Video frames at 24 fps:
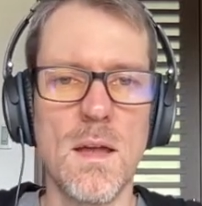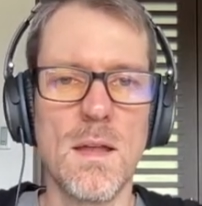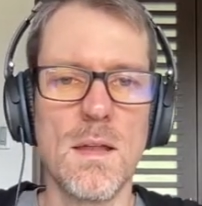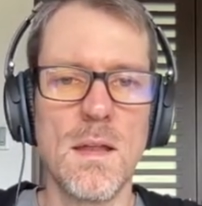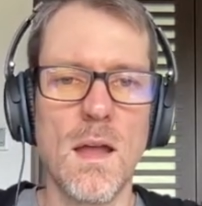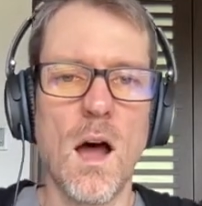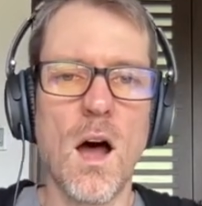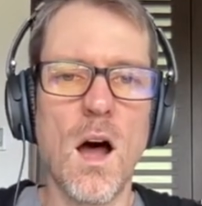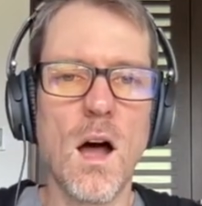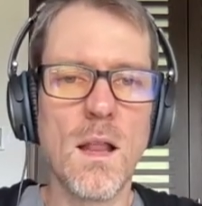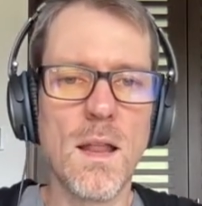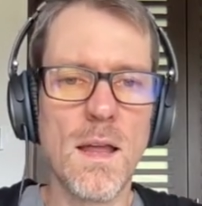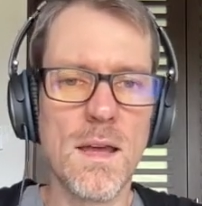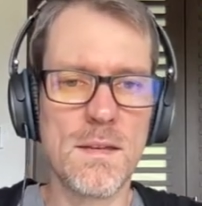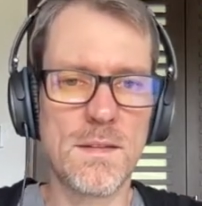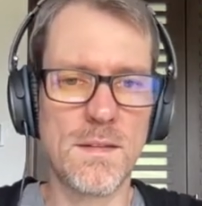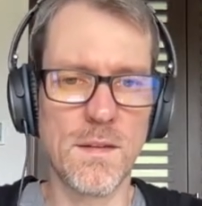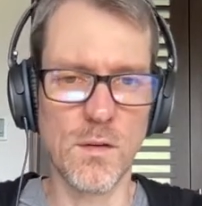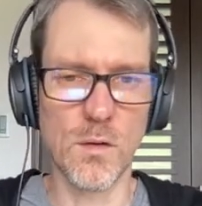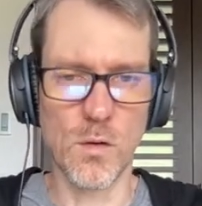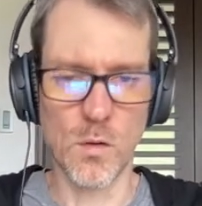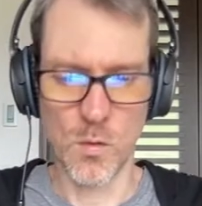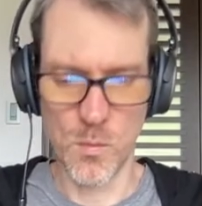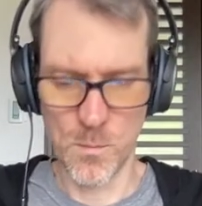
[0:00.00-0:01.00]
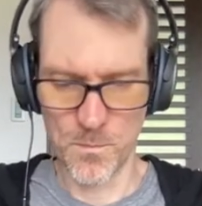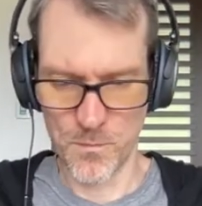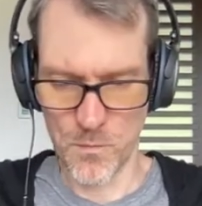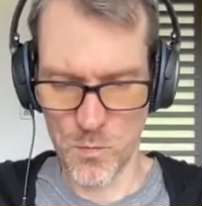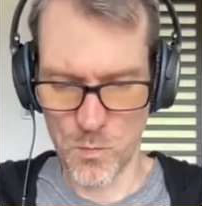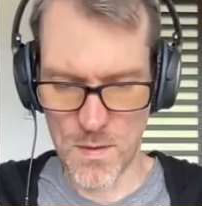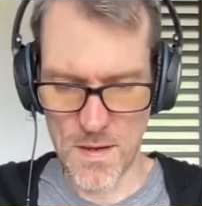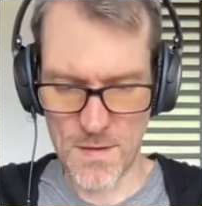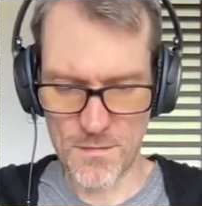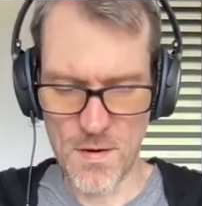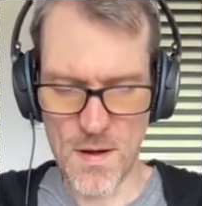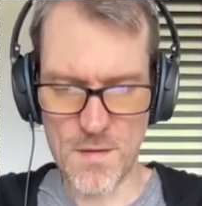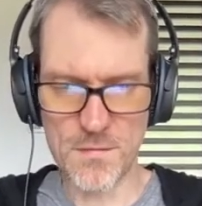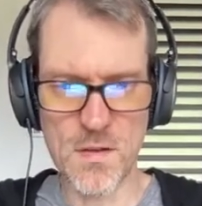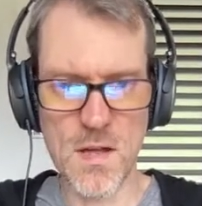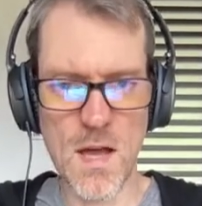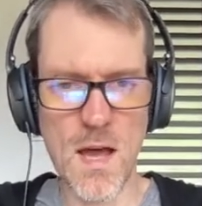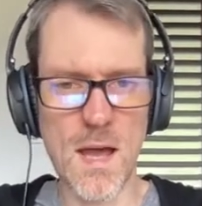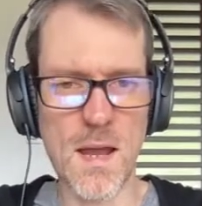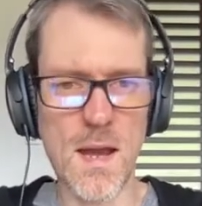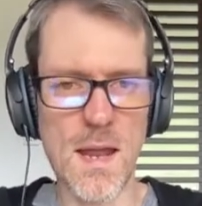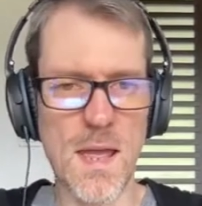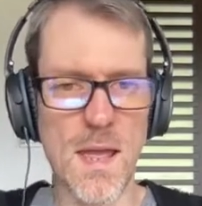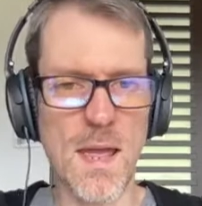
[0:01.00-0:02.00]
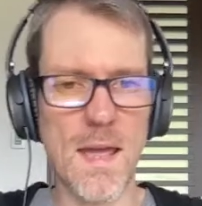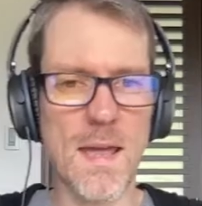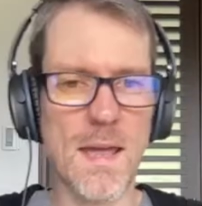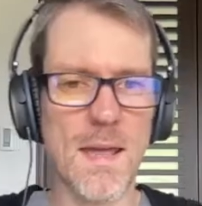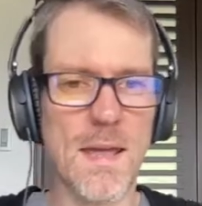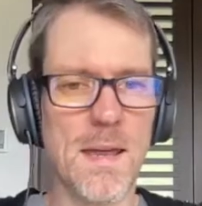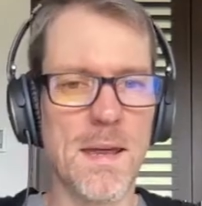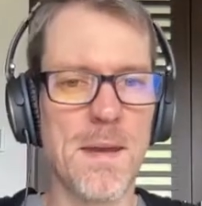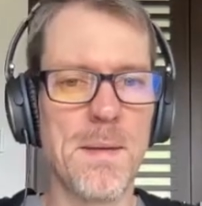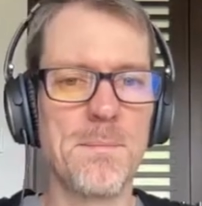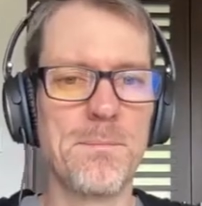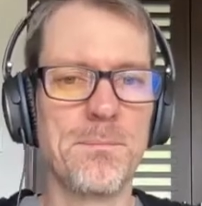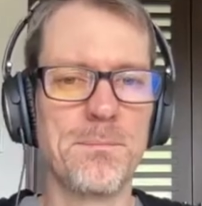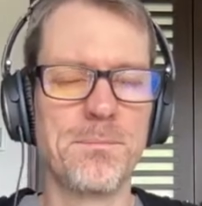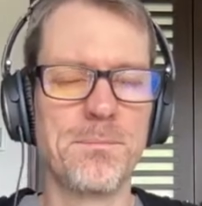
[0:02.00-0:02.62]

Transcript: All I do, whenever I've got a